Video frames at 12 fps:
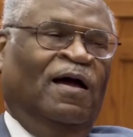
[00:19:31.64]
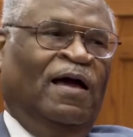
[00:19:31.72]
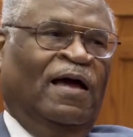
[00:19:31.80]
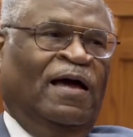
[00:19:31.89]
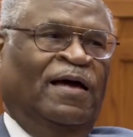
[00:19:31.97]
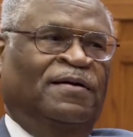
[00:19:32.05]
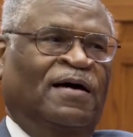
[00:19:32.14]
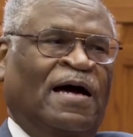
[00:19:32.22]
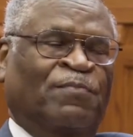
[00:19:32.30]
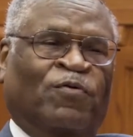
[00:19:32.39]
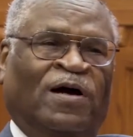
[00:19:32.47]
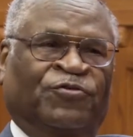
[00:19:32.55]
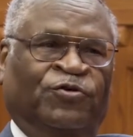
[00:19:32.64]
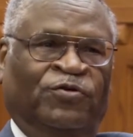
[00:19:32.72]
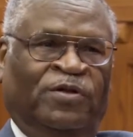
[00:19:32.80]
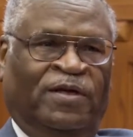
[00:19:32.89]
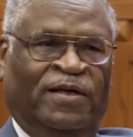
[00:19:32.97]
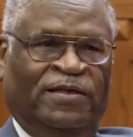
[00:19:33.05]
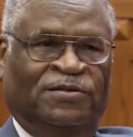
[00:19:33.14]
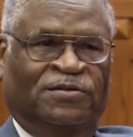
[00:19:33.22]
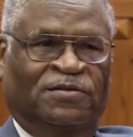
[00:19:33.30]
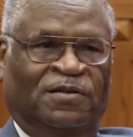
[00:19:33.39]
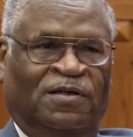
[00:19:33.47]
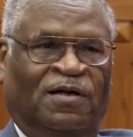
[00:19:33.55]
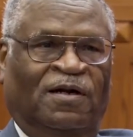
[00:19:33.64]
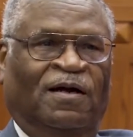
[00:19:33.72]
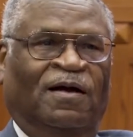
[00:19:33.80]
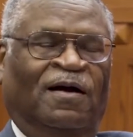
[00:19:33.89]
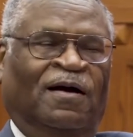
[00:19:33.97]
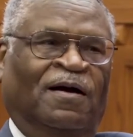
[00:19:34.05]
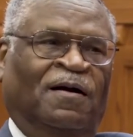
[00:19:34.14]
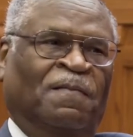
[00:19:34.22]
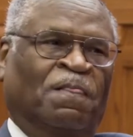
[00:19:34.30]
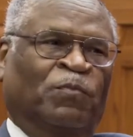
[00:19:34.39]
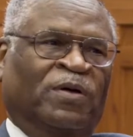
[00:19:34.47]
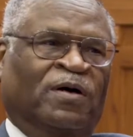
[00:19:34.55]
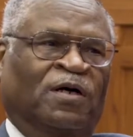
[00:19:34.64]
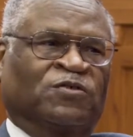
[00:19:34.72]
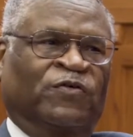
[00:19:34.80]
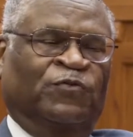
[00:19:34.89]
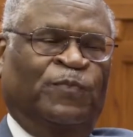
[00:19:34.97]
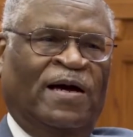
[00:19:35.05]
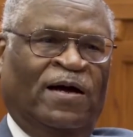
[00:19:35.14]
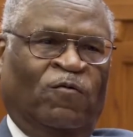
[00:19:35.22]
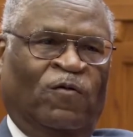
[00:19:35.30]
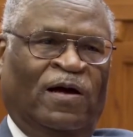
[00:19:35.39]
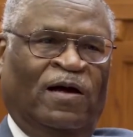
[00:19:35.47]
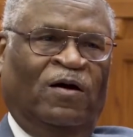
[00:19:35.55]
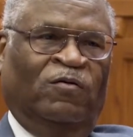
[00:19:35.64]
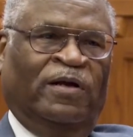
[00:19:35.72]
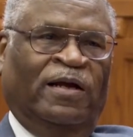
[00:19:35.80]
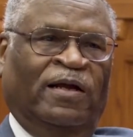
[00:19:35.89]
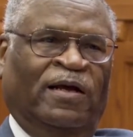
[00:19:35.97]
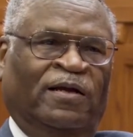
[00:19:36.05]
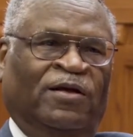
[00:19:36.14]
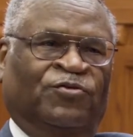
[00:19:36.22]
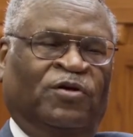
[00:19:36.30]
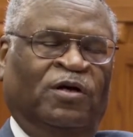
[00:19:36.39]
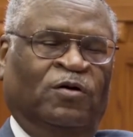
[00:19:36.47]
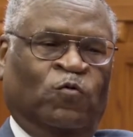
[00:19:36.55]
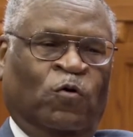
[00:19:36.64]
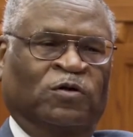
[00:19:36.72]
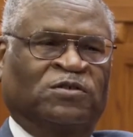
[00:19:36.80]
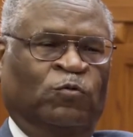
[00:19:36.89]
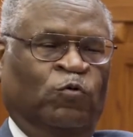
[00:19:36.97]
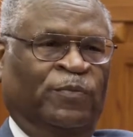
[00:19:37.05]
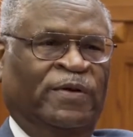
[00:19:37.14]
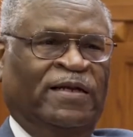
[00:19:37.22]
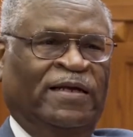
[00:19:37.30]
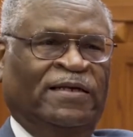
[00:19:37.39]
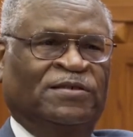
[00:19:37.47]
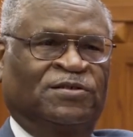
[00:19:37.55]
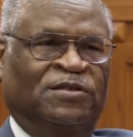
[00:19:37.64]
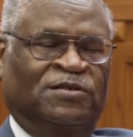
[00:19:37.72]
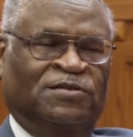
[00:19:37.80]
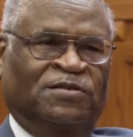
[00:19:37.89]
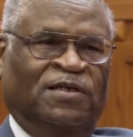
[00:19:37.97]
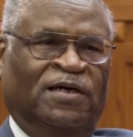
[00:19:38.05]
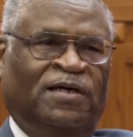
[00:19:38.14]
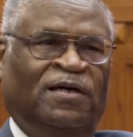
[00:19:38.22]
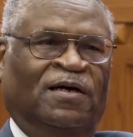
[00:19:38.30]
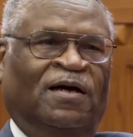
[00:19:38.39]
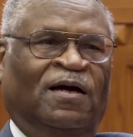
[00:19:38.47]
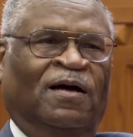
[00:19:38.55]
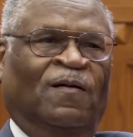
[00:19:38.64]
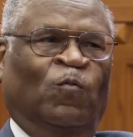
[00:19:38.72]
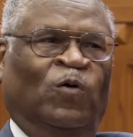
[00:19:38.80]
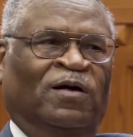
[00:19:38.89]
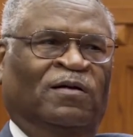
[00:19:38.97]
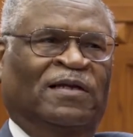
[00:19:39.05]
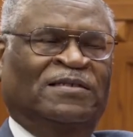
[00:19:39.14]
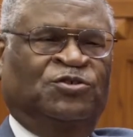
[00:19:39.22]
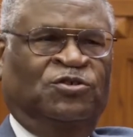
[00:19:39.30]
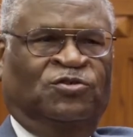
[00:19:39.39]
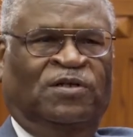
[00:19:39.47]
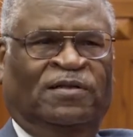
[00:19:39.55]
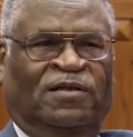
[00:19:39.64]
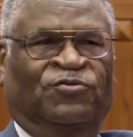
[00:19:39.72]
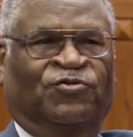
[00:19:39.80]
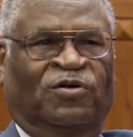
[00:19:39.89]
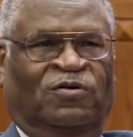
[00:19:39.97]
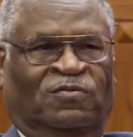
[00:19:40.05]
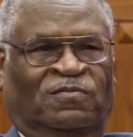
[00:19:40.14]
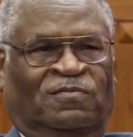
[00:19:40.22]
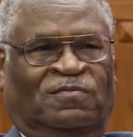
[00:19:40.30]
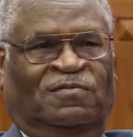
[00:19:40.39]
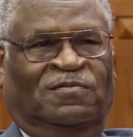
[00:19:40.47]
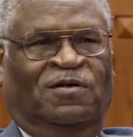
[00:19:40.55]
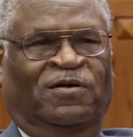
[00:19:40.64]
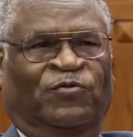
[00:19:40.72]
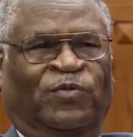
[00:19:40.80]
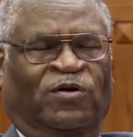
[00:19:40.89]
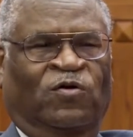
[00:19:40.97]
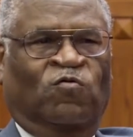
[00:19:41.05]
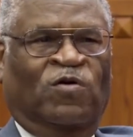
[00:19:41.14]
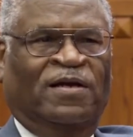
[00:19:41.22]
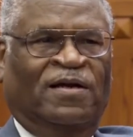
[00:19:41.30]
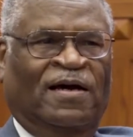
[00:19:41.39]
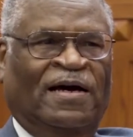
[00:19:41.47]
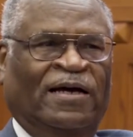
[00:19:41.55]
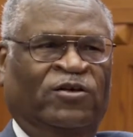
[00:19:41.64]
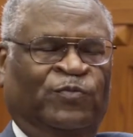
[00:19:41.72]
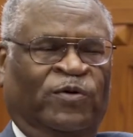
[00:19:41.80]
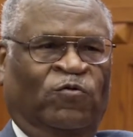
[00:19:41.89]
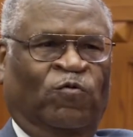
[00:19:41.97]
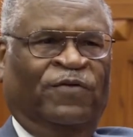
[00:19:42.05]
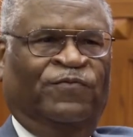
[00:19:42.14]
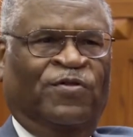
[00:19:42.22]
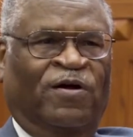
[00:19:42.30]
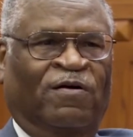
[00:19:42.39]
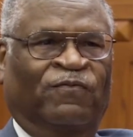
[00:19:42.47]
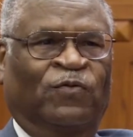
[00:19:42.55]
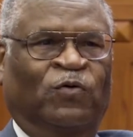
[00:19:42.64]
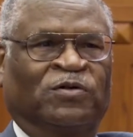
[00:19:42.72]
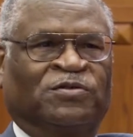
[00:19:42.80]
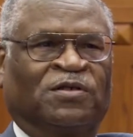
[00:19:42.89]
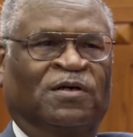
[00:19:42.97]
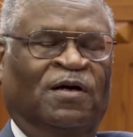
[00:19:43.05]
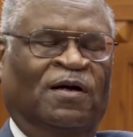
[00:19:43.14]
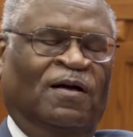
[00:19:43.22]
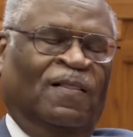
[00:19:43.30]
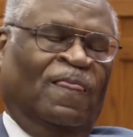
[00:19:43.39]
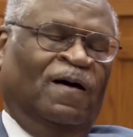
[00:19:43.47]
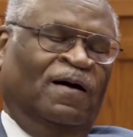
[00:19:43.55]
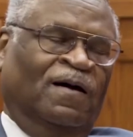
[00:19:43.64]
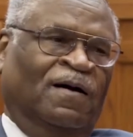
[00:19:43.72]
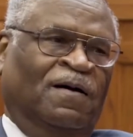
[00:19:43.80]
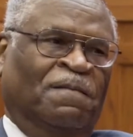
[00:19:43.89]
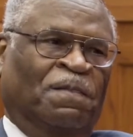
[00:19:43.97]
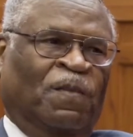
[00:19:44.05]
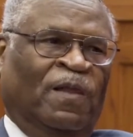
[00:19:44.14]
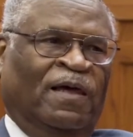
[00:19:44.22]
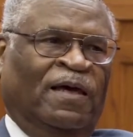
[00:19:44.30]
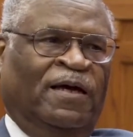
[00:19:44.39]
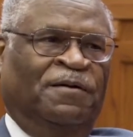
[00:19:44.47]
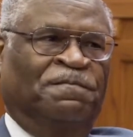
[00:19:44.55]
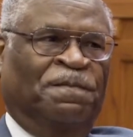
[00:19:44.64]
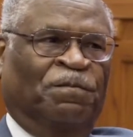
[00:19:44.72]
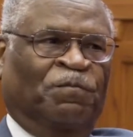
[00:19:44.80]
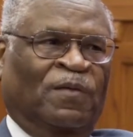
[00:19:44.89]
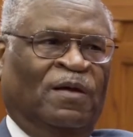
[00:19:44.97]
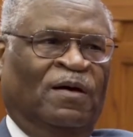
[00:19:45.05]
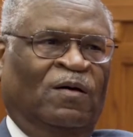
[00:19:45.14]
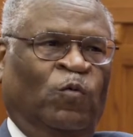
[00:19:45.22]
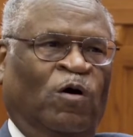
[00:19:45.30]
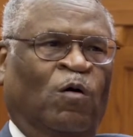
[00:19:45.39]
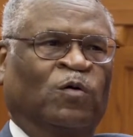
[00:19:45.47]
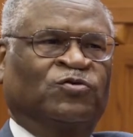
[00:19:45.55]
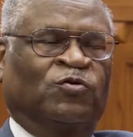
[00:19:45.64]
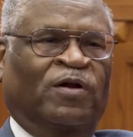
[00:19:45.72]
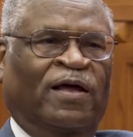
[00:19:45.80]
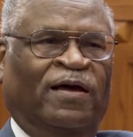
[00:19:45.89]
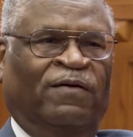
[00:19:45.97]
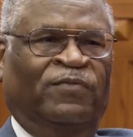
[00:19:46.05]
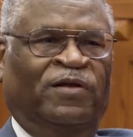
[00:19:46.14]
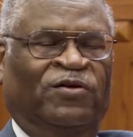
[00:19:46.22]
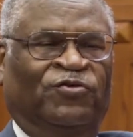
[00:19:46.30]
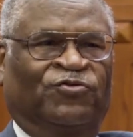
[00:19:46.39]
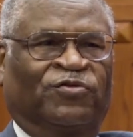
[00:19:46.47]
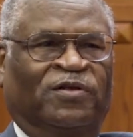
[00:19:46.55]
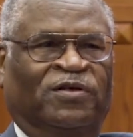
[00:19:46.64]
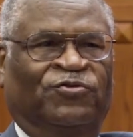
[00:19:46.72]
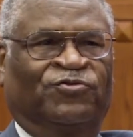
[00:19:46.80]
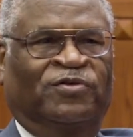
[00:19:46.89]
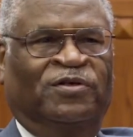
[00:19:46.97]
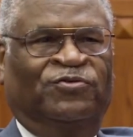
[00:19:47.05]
And I prosecuted the case. Because of his background and his heroics, it would have been easy to say, well, let's just let this go. No, he's been a great guy. He's been great for the Air Force, and we're always going to have these thefts.